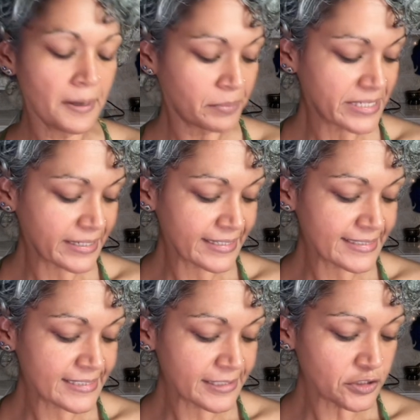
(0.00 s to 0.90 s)
but a
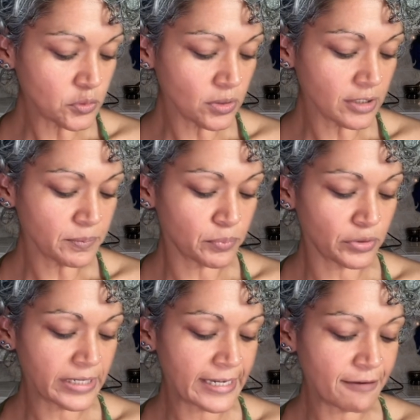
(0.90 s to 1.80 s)
continual
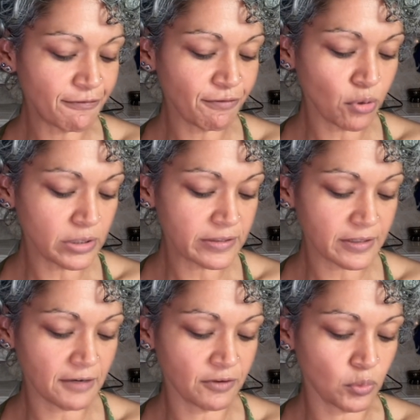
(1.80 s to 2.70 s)
bringing forth
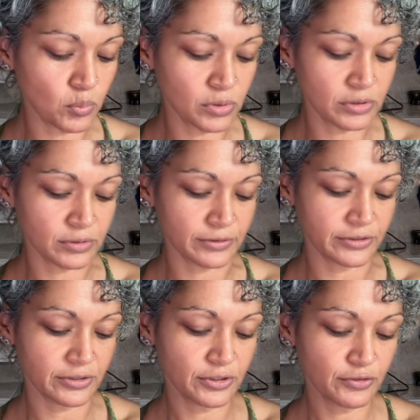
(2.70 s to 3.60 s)
of a world
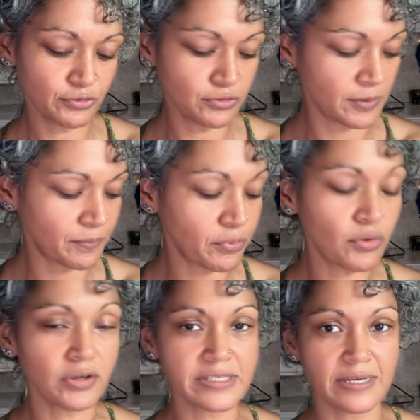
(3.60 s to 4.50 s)
through the
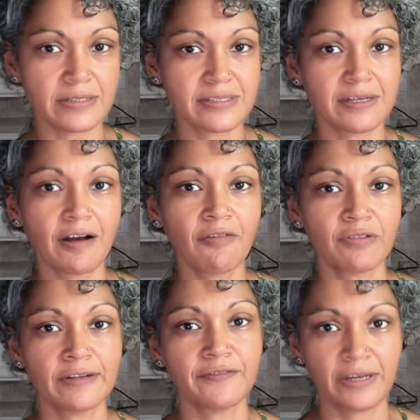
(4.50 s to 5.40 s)
process of
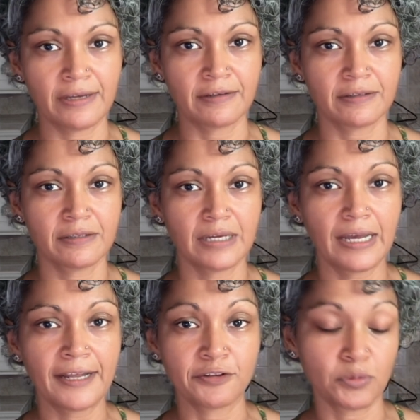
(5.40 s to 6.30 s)
living,
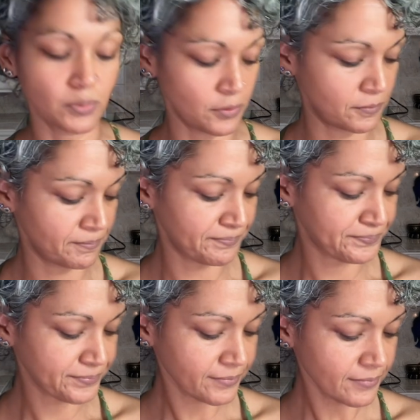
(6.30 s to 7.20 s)
end quote.
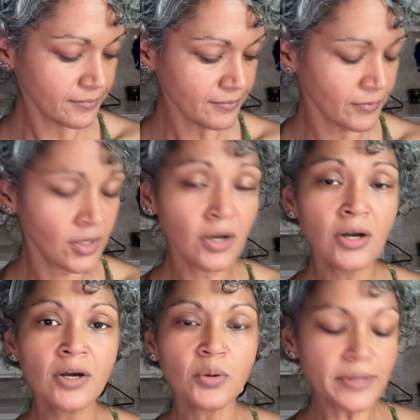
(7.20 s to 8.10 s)

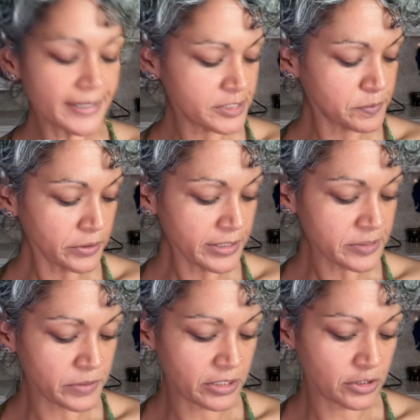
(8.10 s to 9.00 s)
We experience
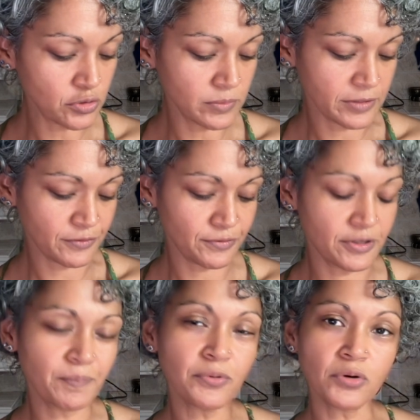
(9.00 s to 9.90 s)
being human through
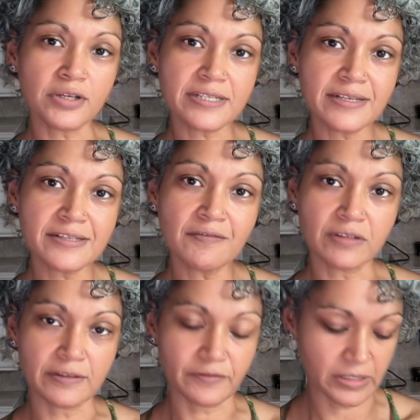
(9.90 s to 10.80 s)
the process of
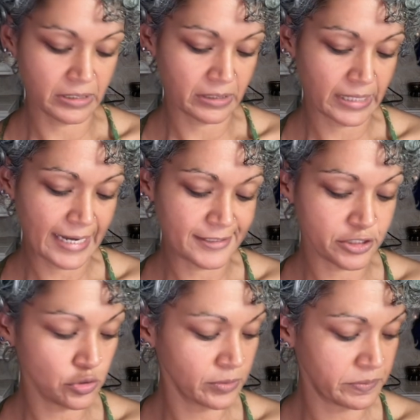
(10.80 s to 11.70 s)
living as
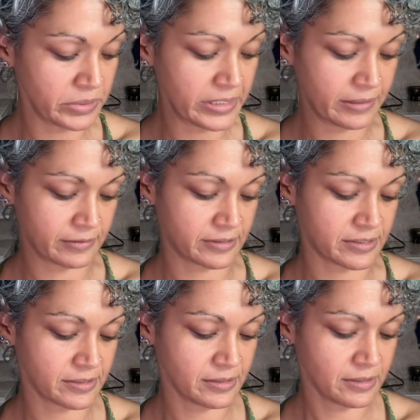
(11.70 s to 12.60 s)
human beings,